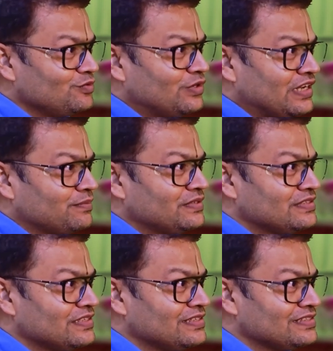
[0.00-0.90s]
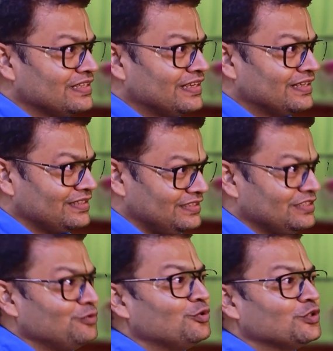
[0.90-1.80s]
what happens is like
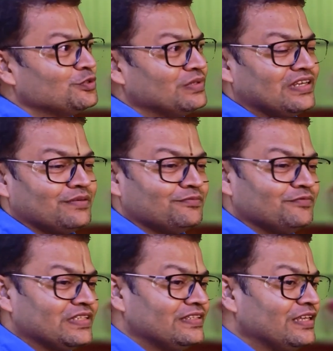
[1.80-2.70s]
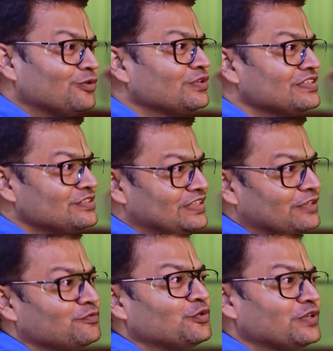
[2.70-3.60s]
the new coach will come with their own set
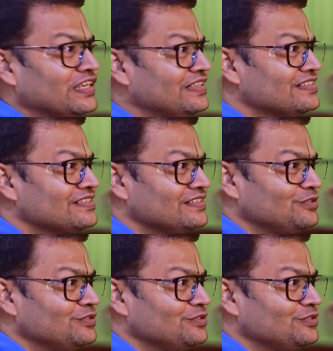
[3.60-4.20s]
of routines,